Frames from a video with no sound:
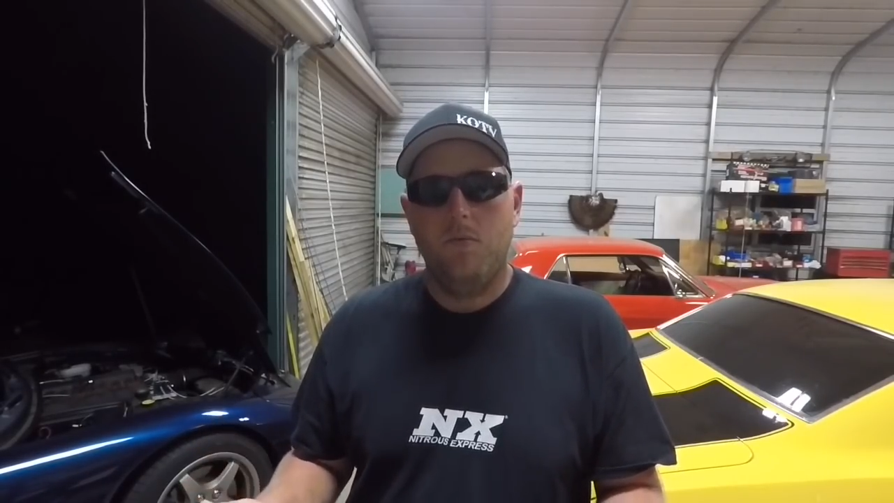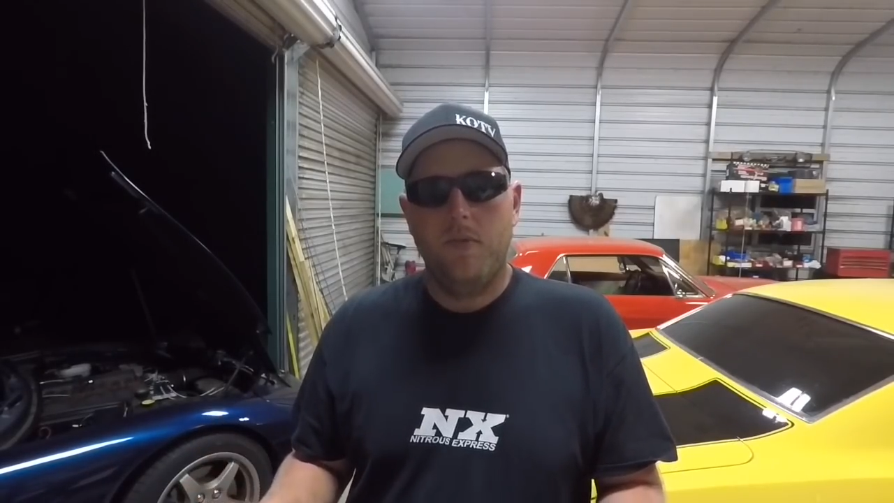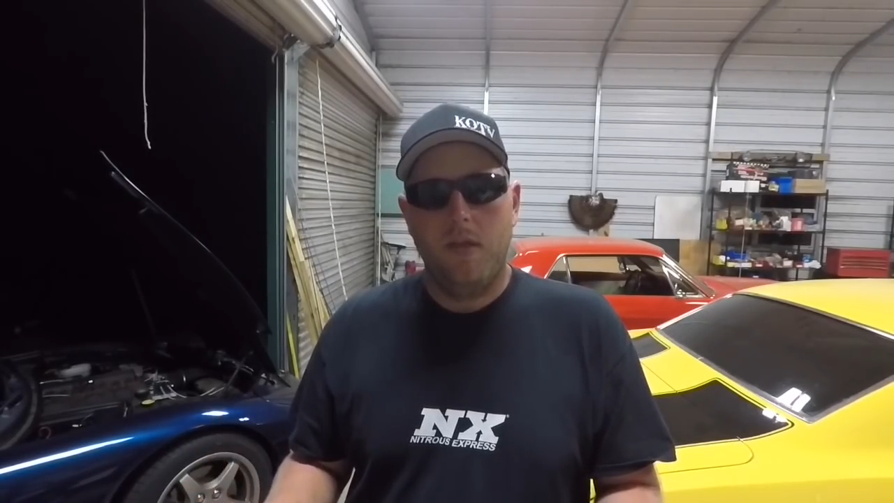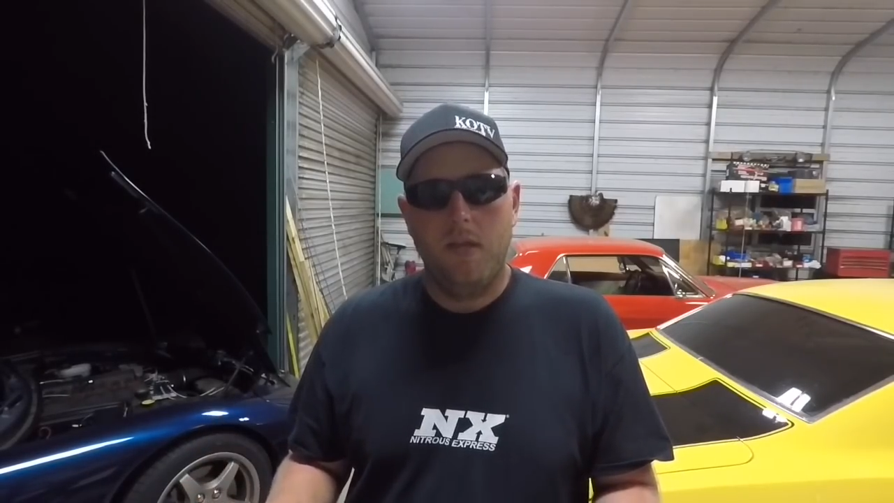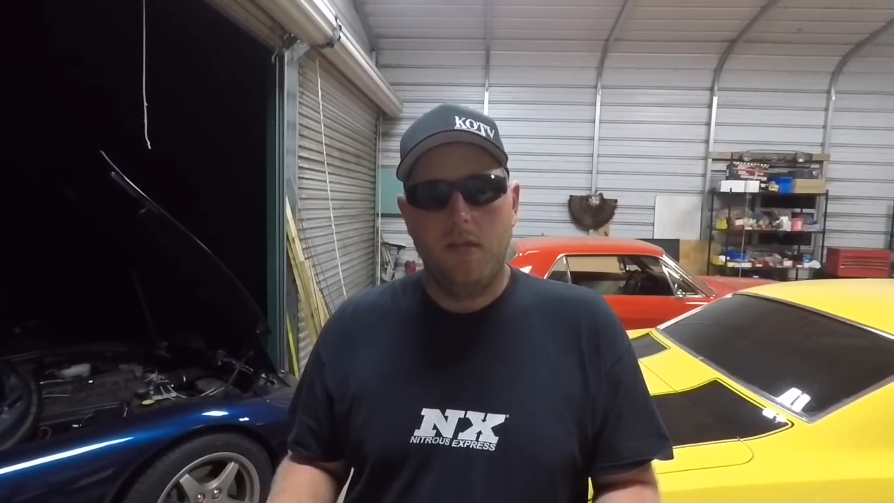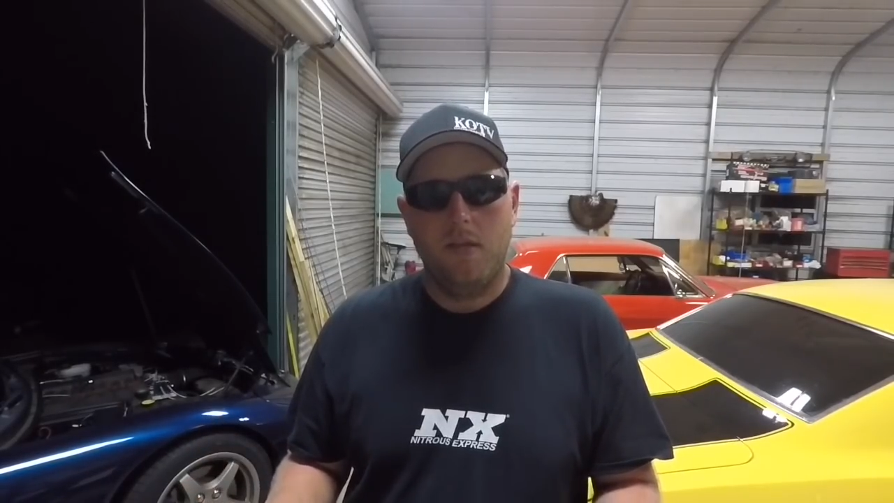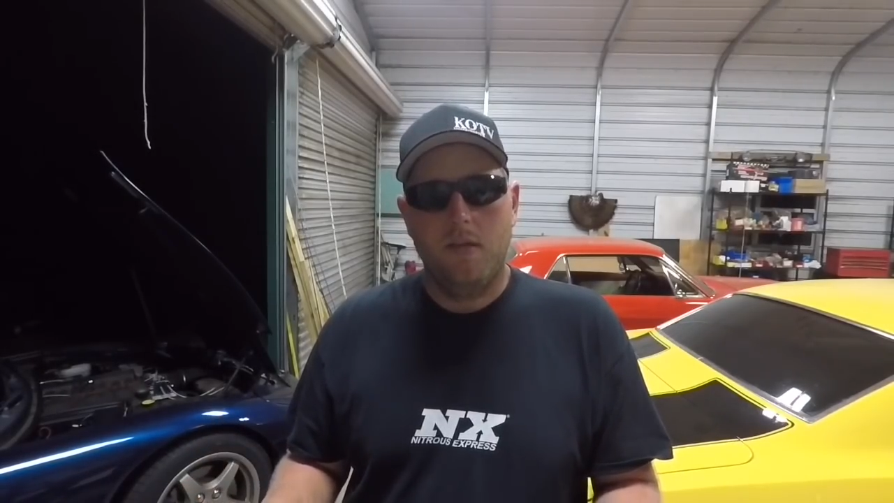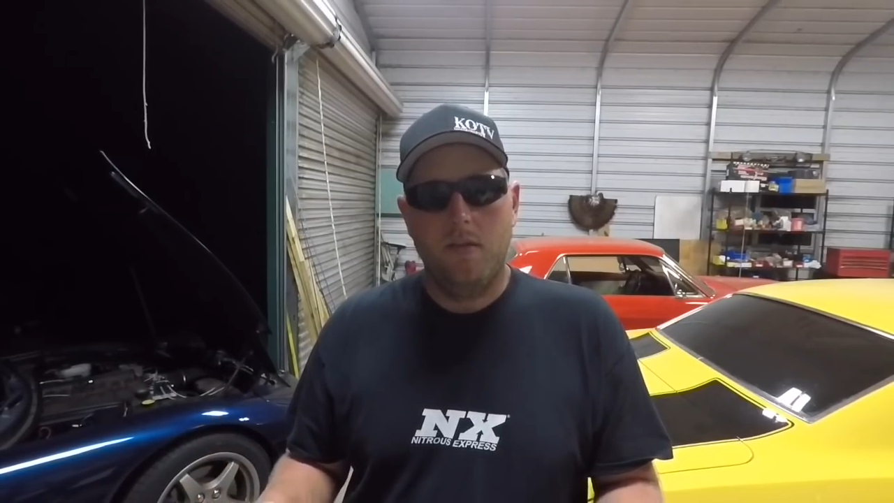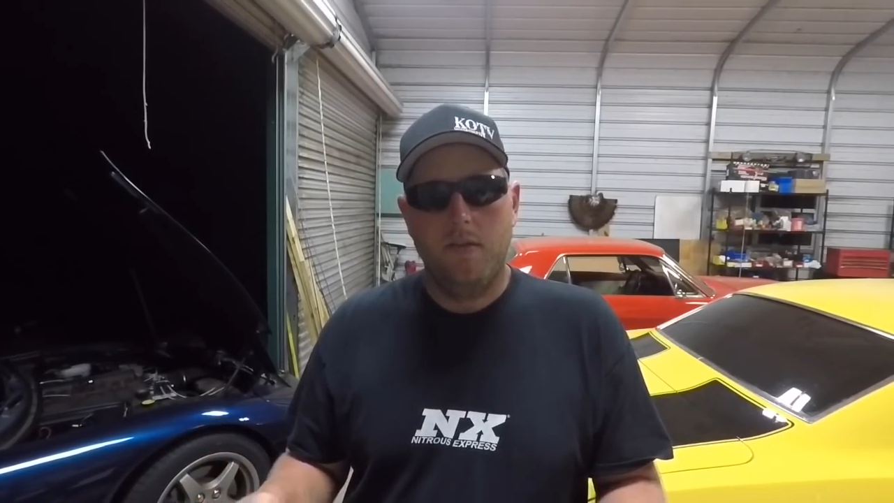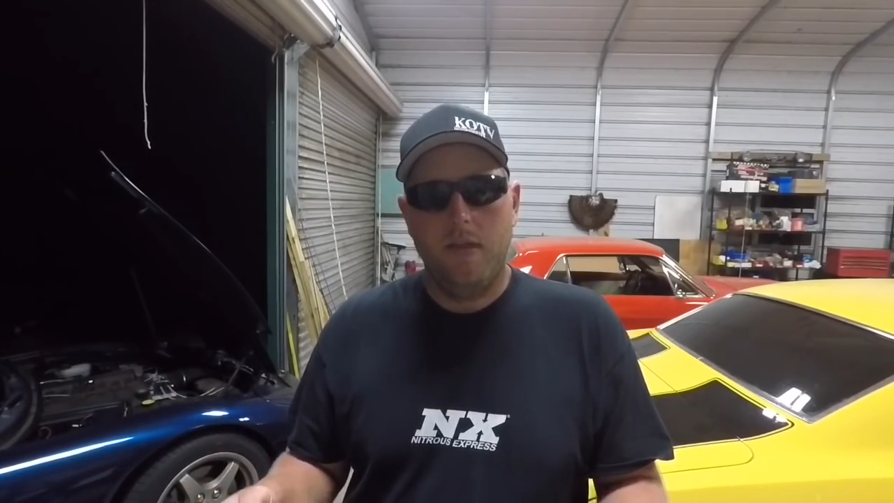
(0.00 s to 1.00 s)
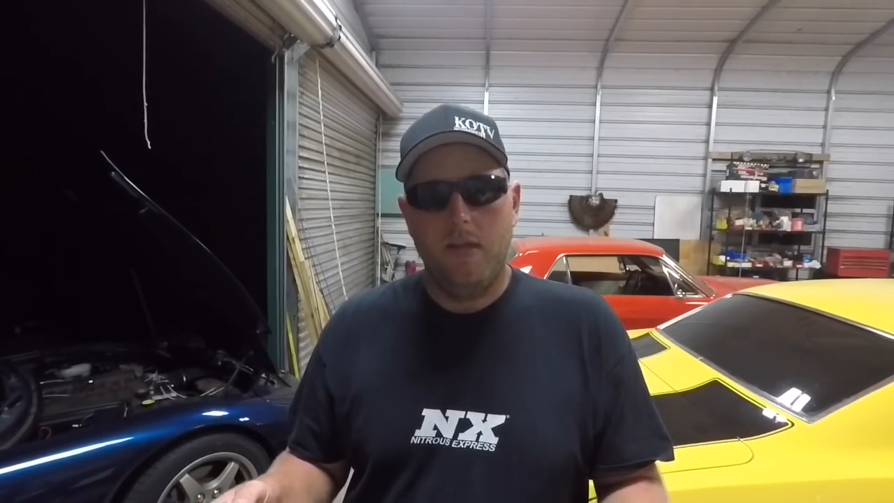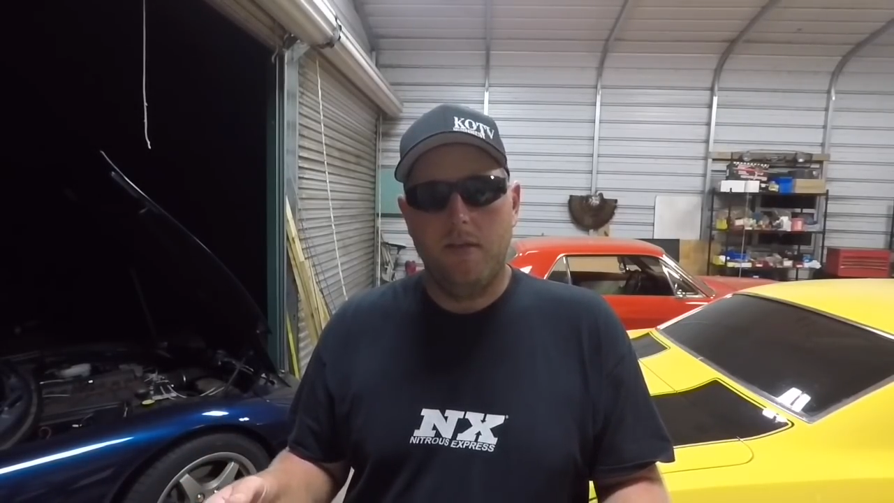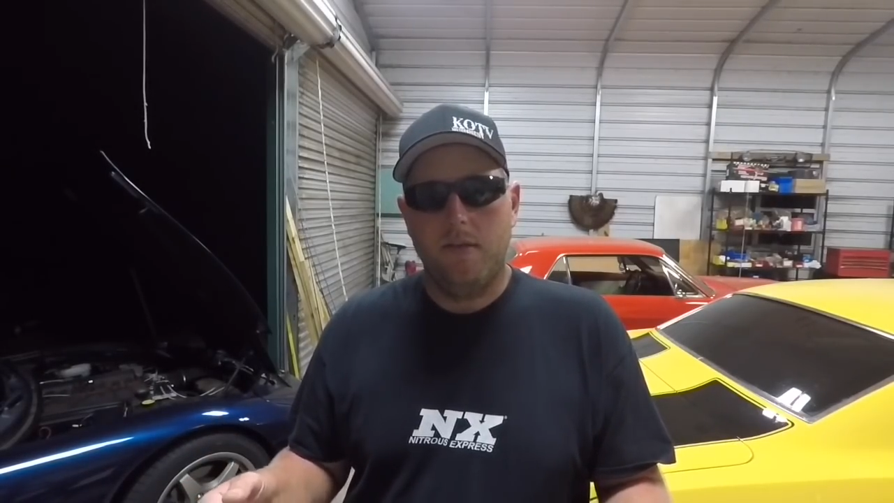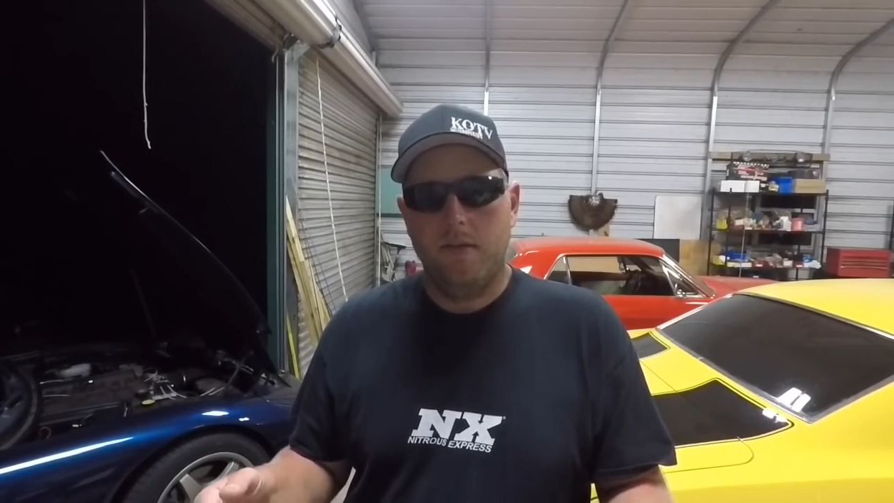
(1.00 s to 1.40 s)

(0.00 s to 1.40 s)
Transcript: think that